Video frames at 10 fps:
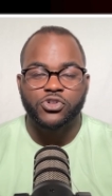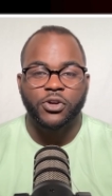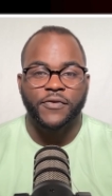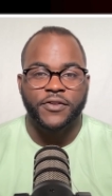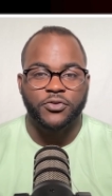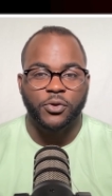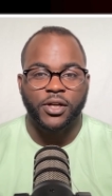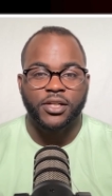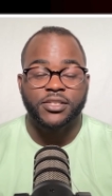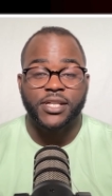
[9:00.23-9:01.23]
of this
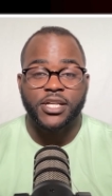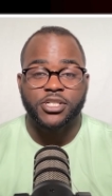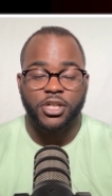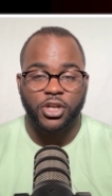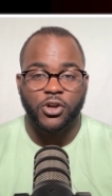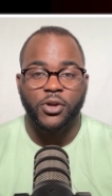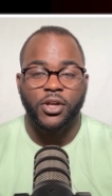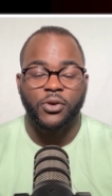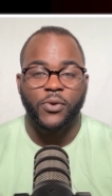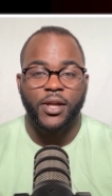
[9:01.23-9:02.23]
organization and go get
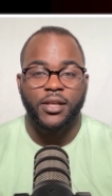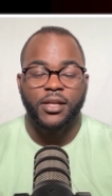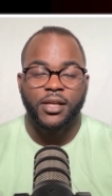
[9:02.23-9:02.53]
a win.